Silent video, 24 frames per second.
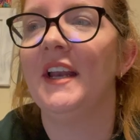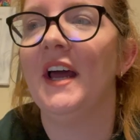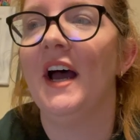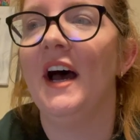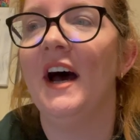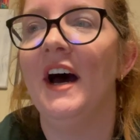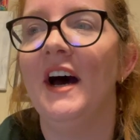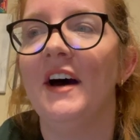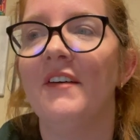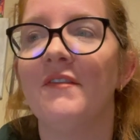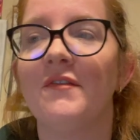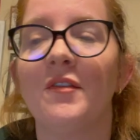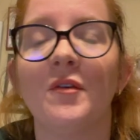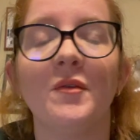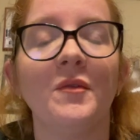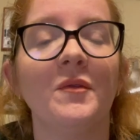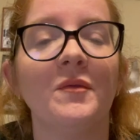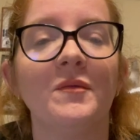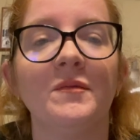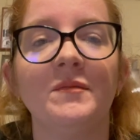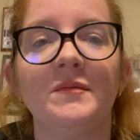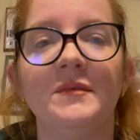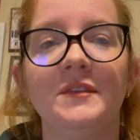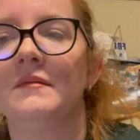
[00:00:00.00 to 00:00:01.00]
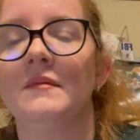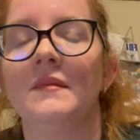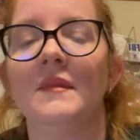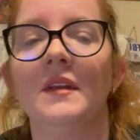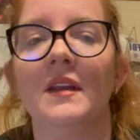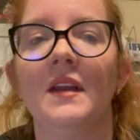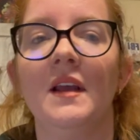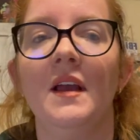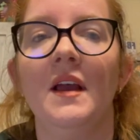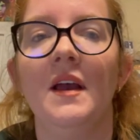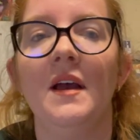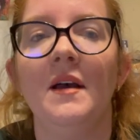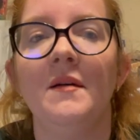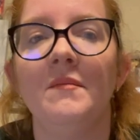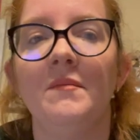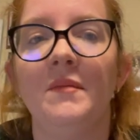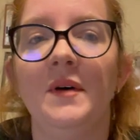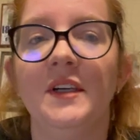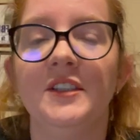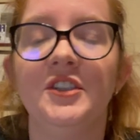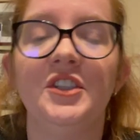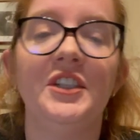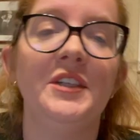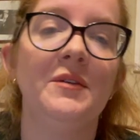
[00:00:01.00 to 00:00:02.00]
uh,
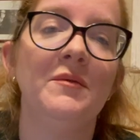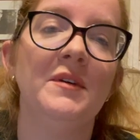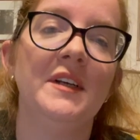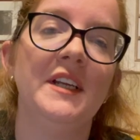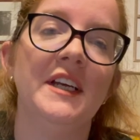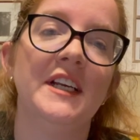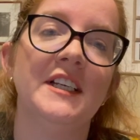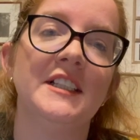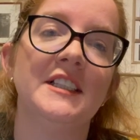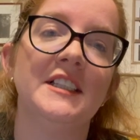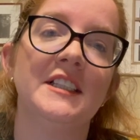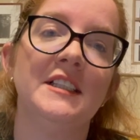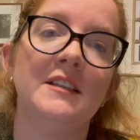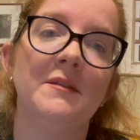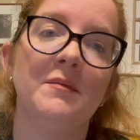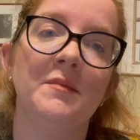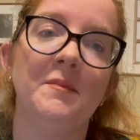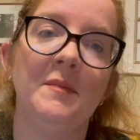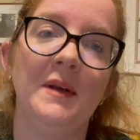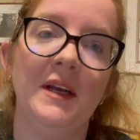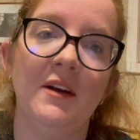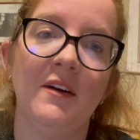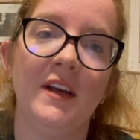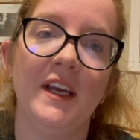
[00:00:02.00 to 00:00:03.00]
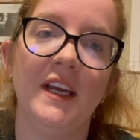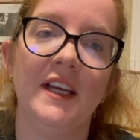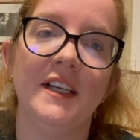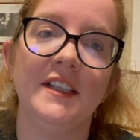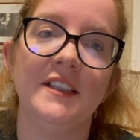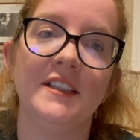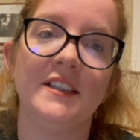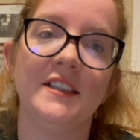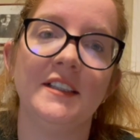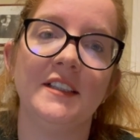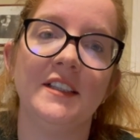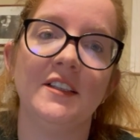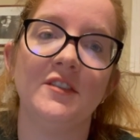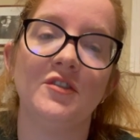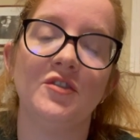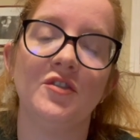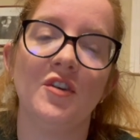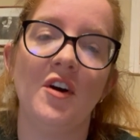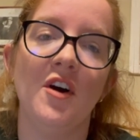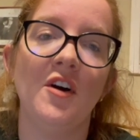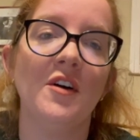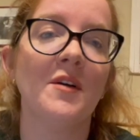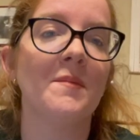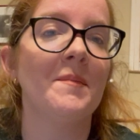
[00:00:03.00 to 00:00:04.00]
but she would experience
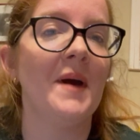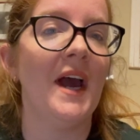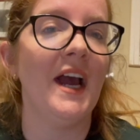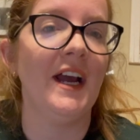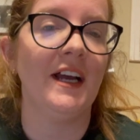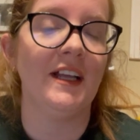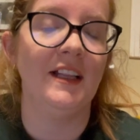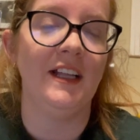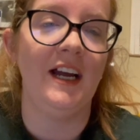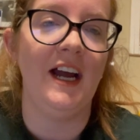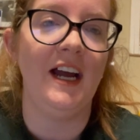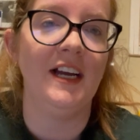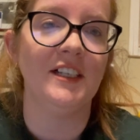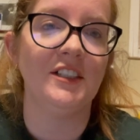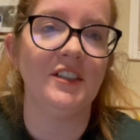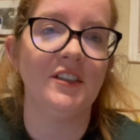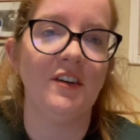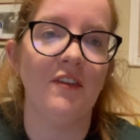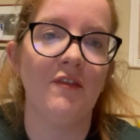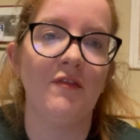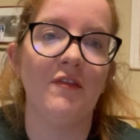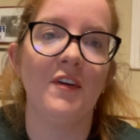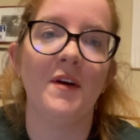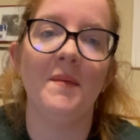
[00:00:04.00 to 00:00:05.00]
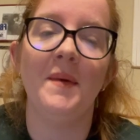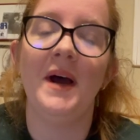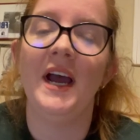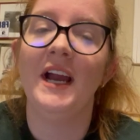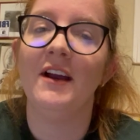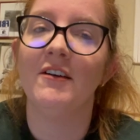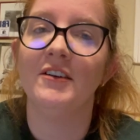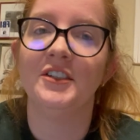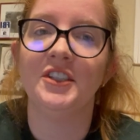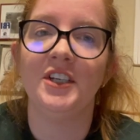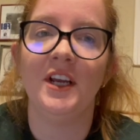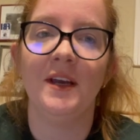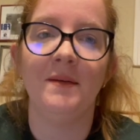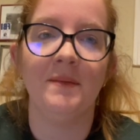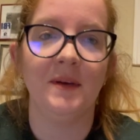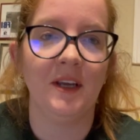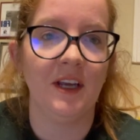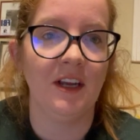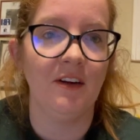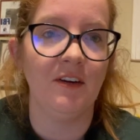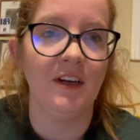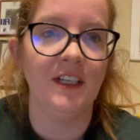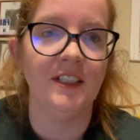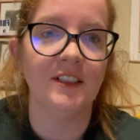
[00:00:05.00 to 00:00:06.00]
strong backlash from Irish
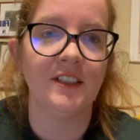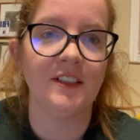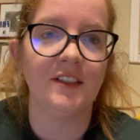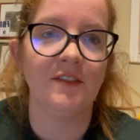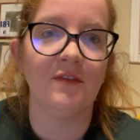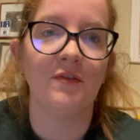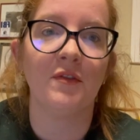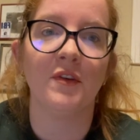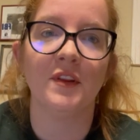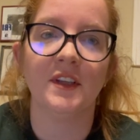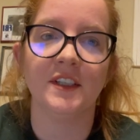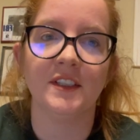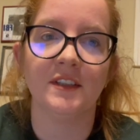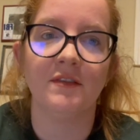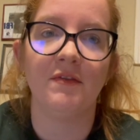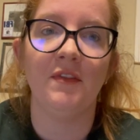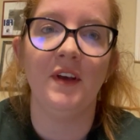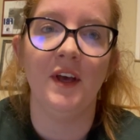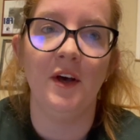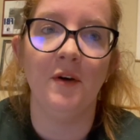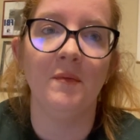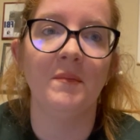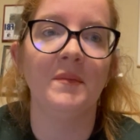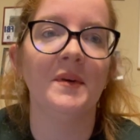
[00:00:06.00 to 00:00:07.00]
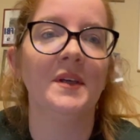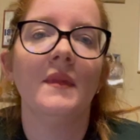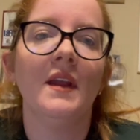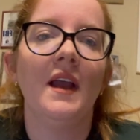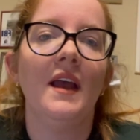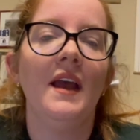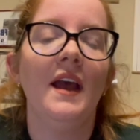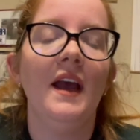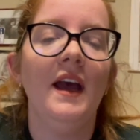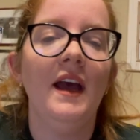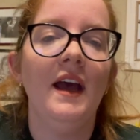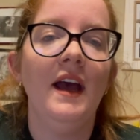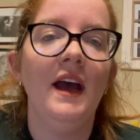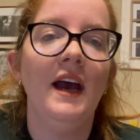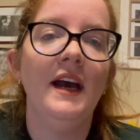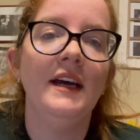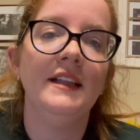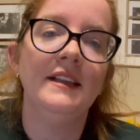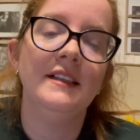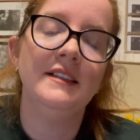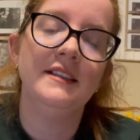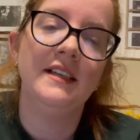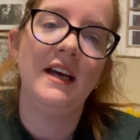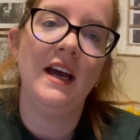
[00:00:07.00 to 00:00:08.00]
immigrants for this film.
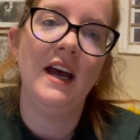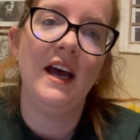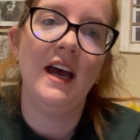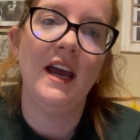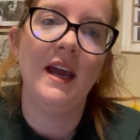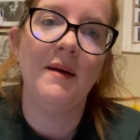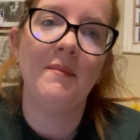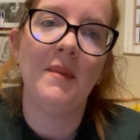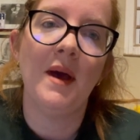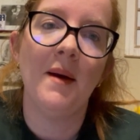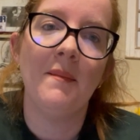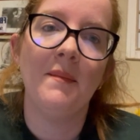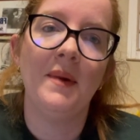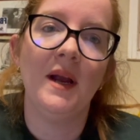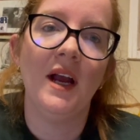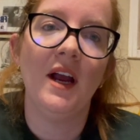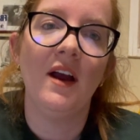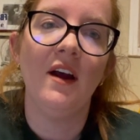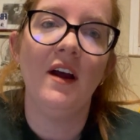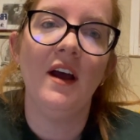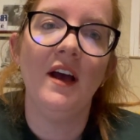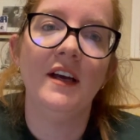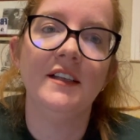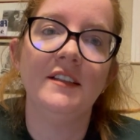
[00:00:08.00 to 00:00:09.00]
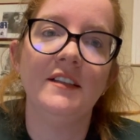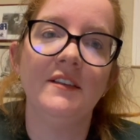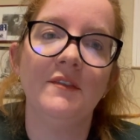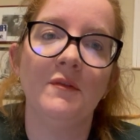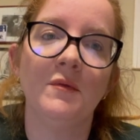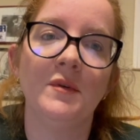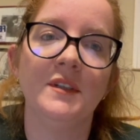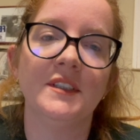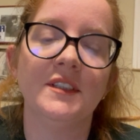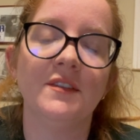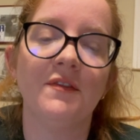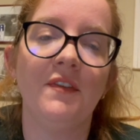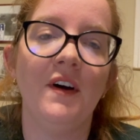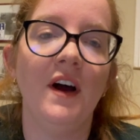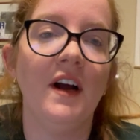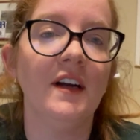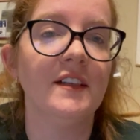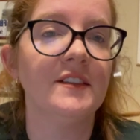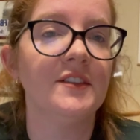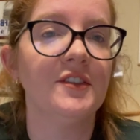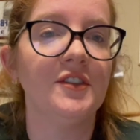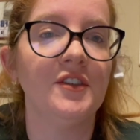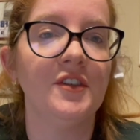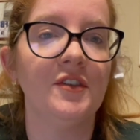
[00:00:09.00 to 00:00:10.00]
At the time, Bara was
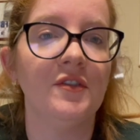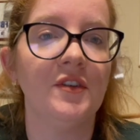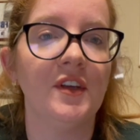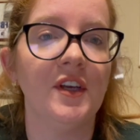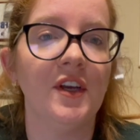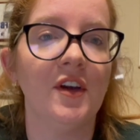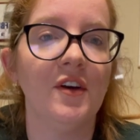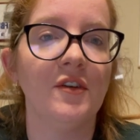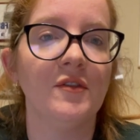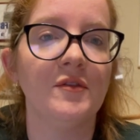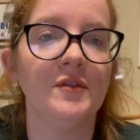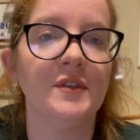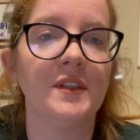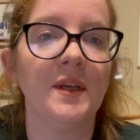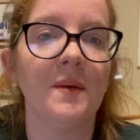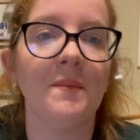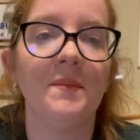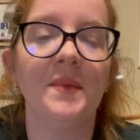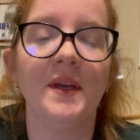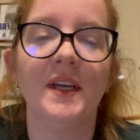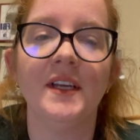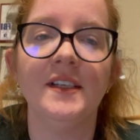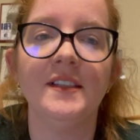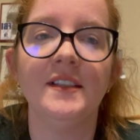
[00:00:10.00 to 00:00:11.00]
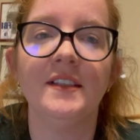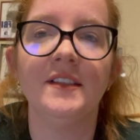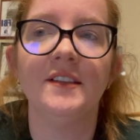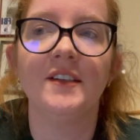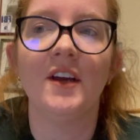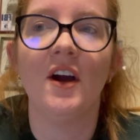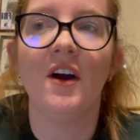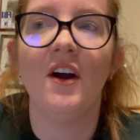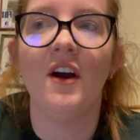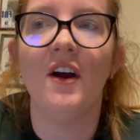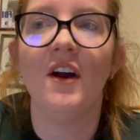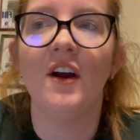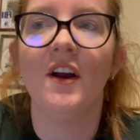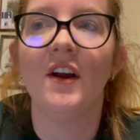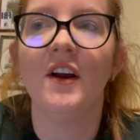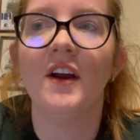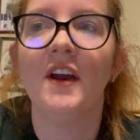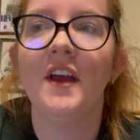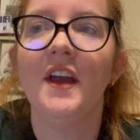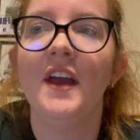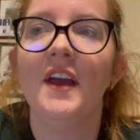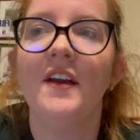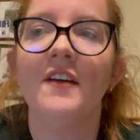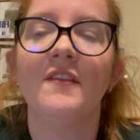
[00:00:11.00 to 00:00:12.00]
Fox Studios' biggest star
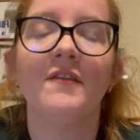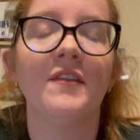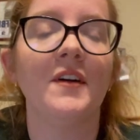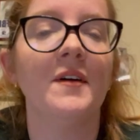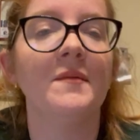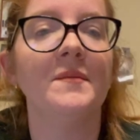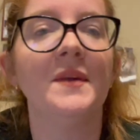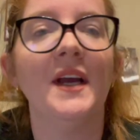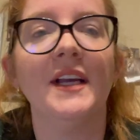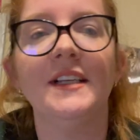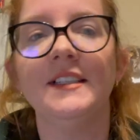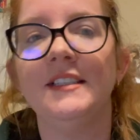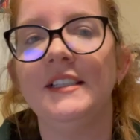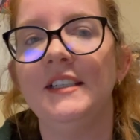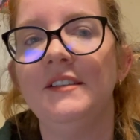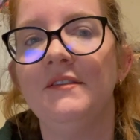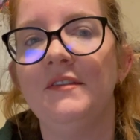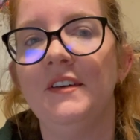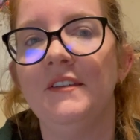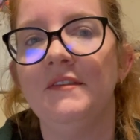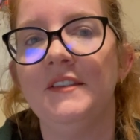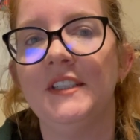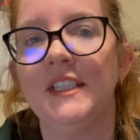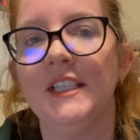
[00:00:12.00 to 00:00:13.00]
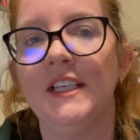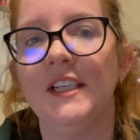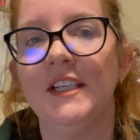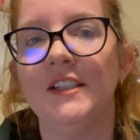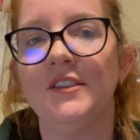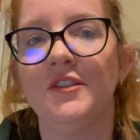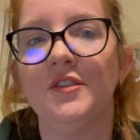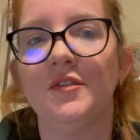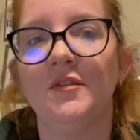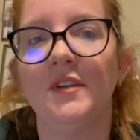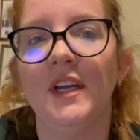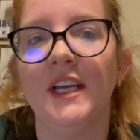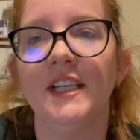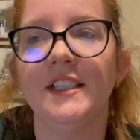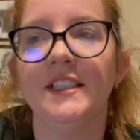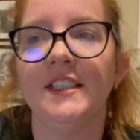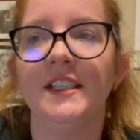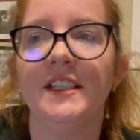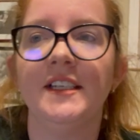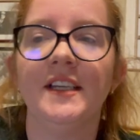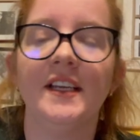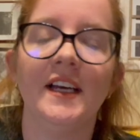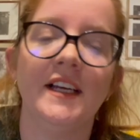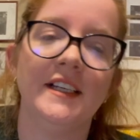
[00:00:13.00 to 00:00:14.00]
from 1915 to
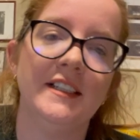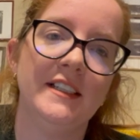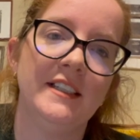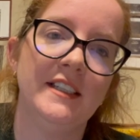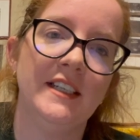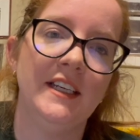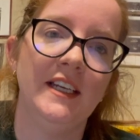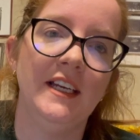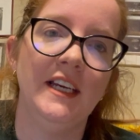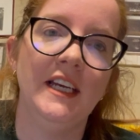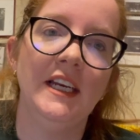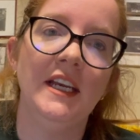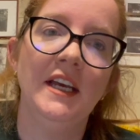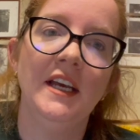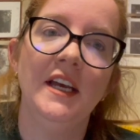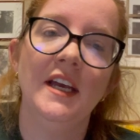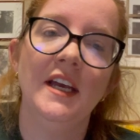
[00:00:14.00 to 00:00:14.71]
1919,